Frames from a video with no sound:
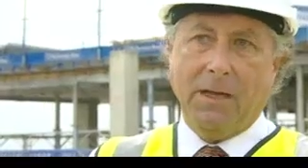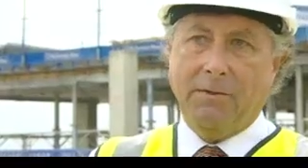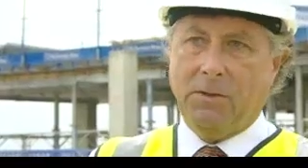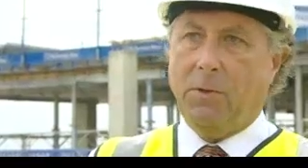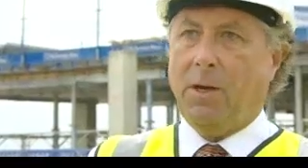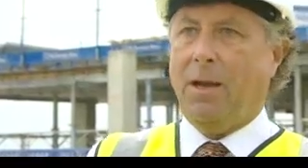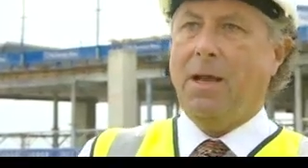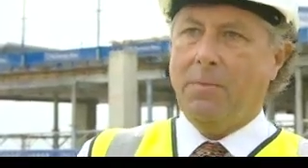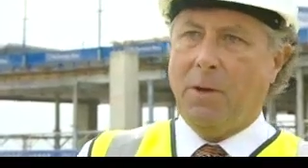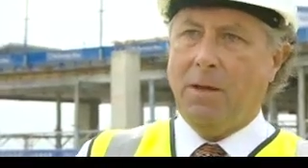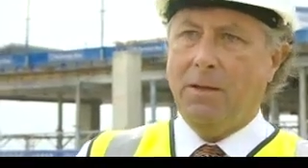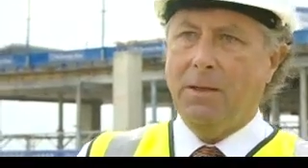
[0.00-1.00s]
saves you in
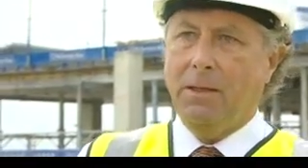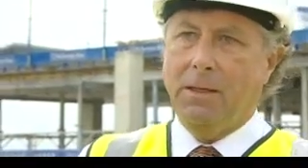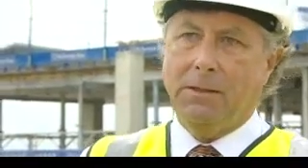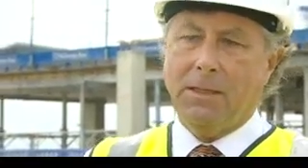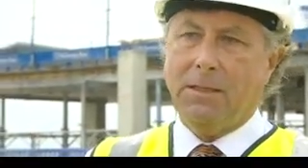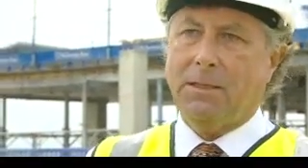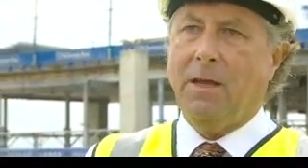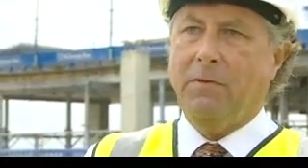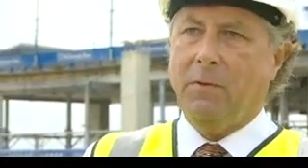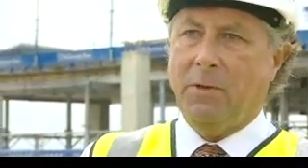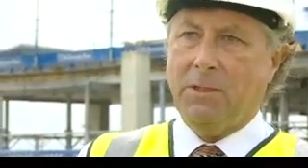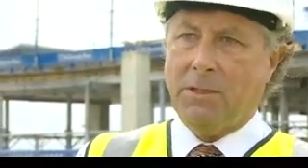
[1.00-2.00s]
labour and it does
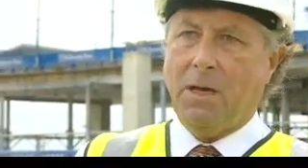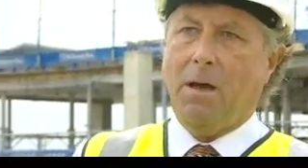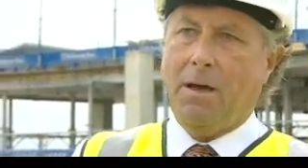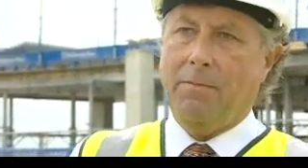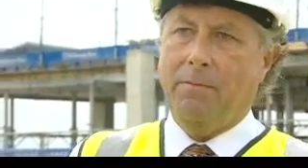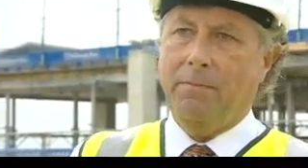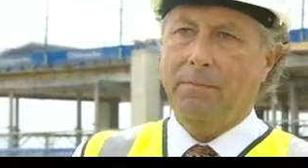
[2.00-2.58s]
save you in time.